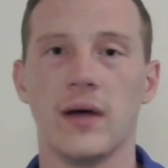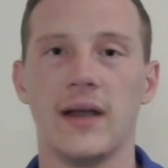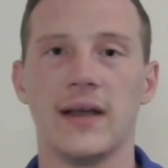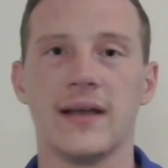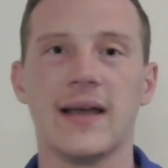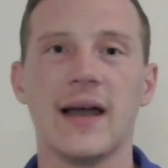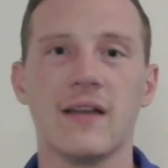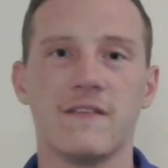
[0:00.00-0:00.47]
And
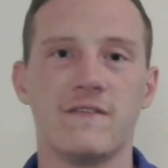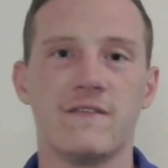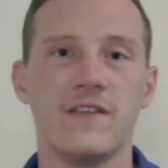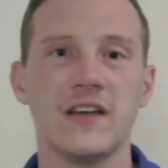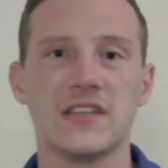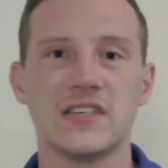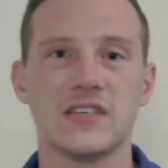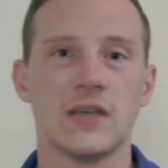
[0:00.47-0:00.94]
it kind of
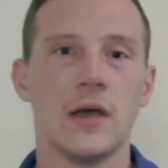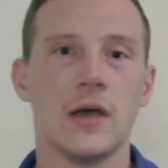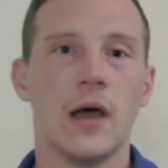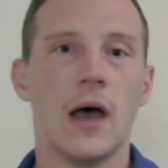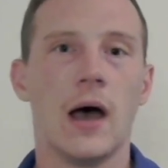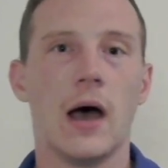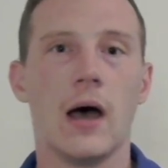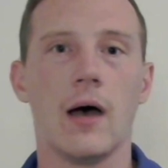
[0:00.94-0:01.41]
fits
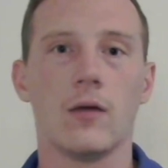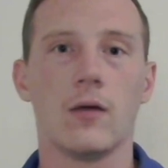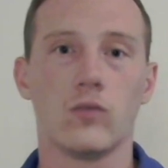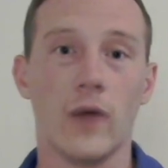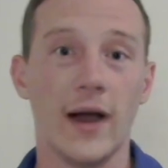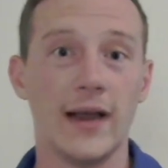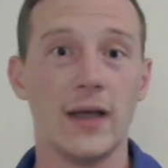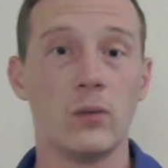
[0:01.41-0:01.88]
uh,
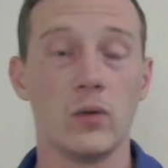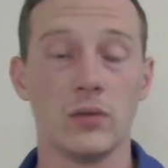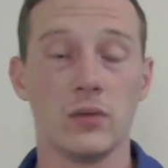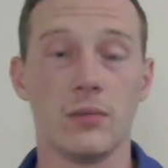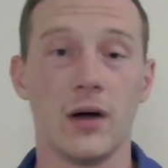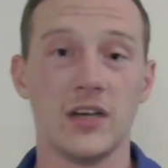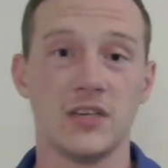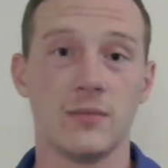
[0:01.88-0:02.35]
right in with
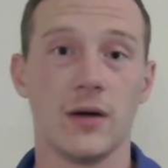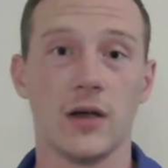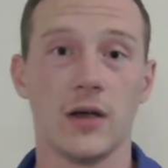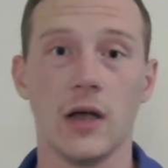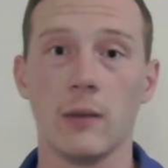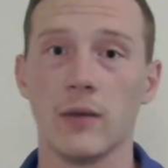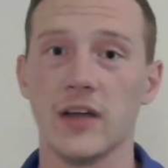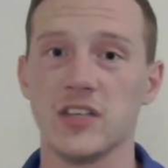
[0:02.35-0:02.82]
Monty
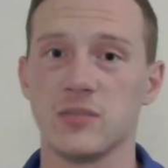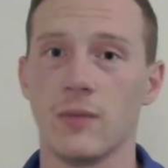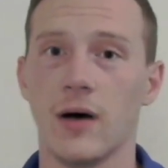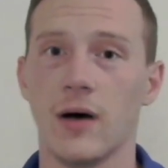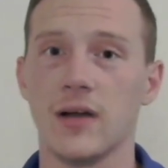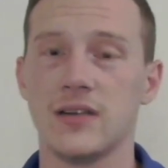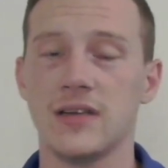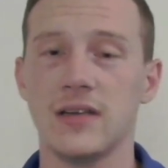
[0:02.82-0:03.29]
Montgomery as
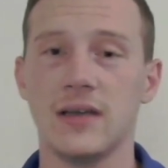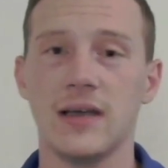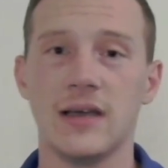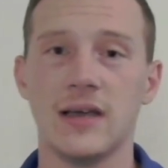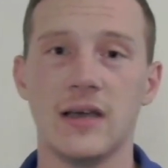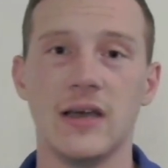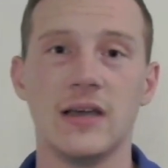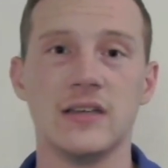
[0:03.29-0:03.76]
Monty
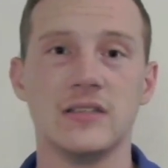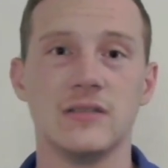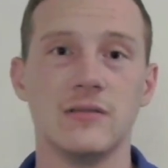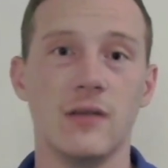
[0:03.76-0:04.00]
is,